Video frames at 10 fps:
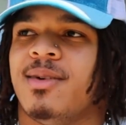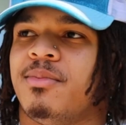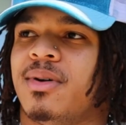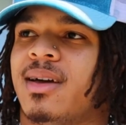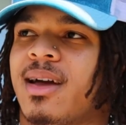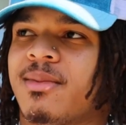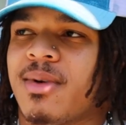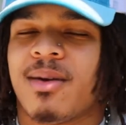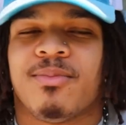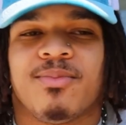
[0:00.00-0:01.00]
But
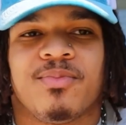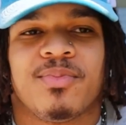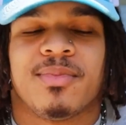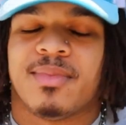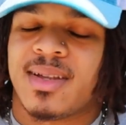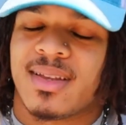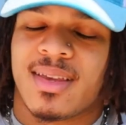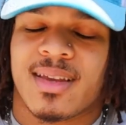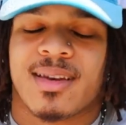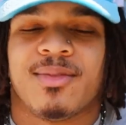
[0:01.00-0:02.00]

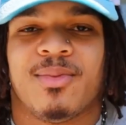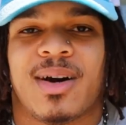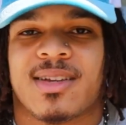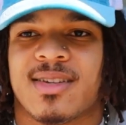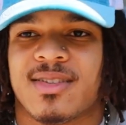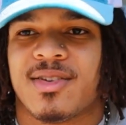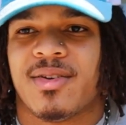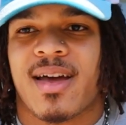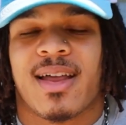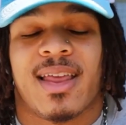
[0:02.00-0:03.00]
again, watching this
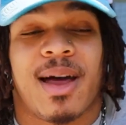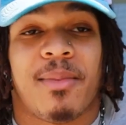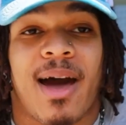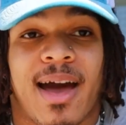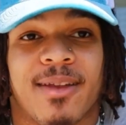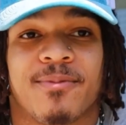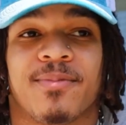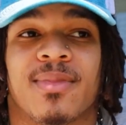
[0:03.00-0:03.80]
go down, and I'm hot,